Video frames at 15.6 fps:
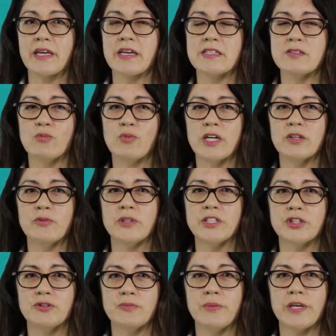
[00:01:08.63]
is one which
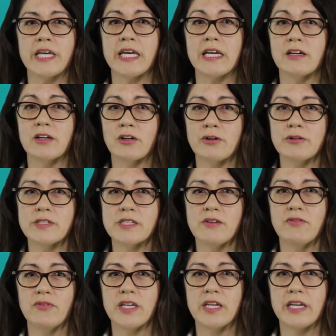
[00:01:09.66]
should be
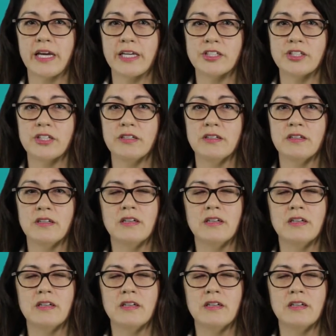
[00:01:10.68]
inclusive in nature,